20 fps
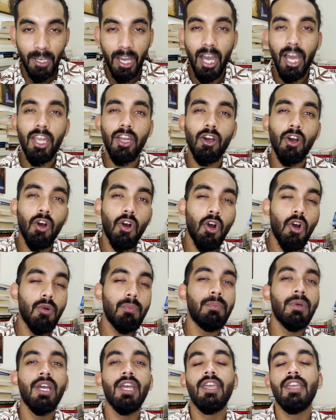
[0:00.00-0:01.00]
I
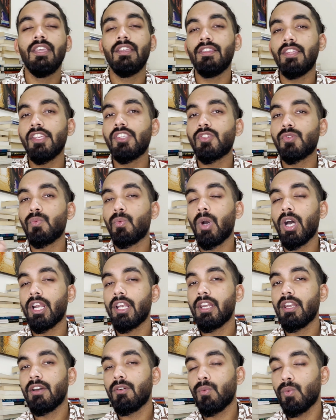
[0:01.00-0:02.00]
hope this
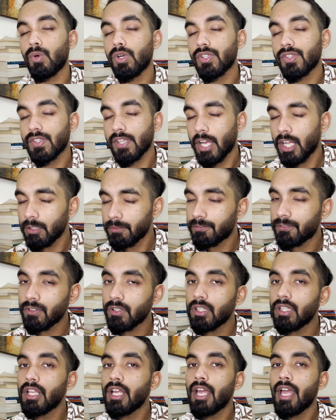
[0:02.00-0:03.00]
one was
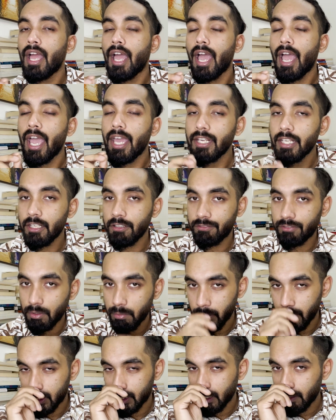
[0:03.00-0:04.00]
helpful and
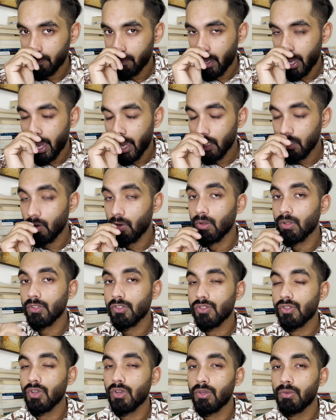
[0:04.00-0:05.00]
informative, and
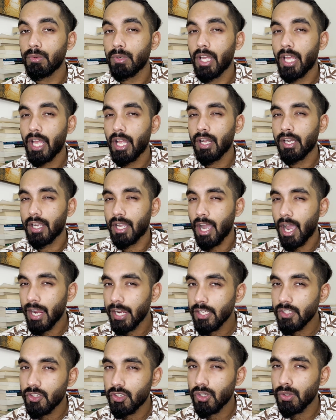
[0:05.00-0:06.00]
also
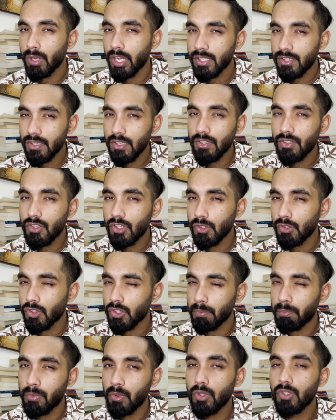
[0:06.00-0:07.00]
guides you, assists you,
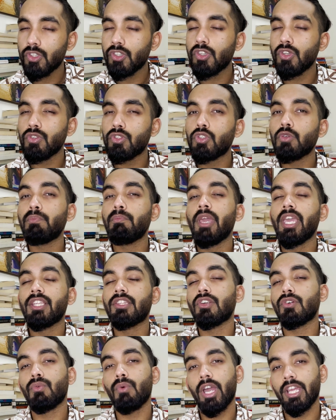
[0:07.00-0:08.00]
supports you to make
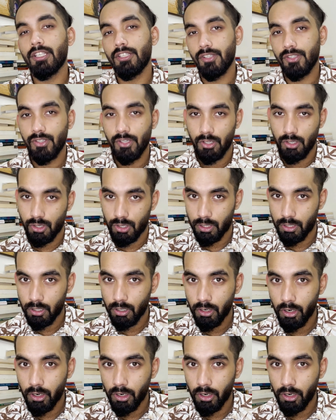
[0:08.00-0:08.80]
the right decision.